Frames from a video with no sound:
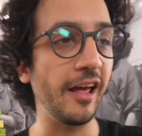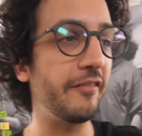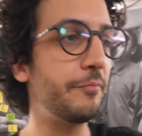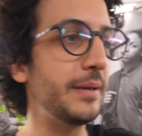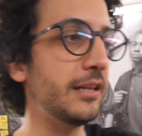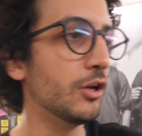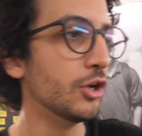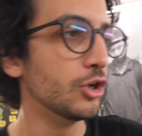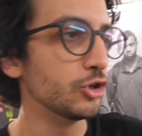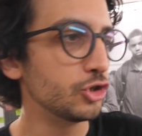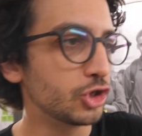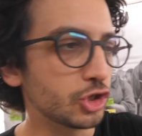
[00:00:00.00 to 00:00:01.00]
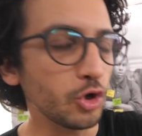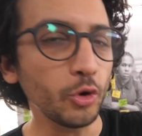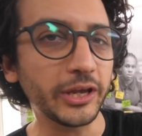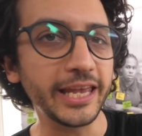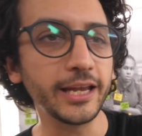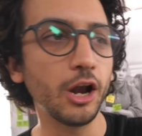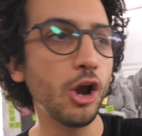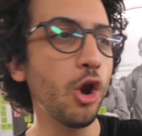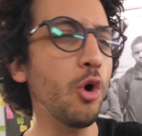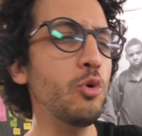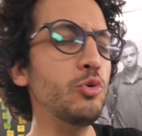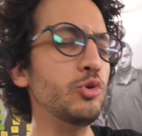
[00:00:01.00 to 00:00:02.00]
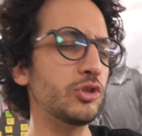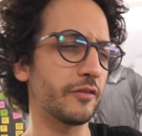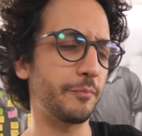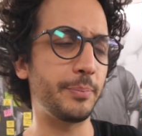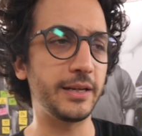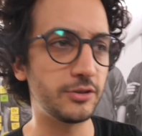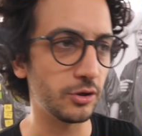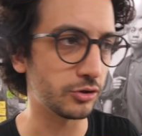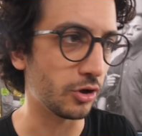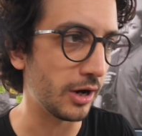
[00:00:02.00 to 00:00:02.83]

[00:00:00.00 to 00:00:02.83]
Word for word: I've been stocking loads of pictures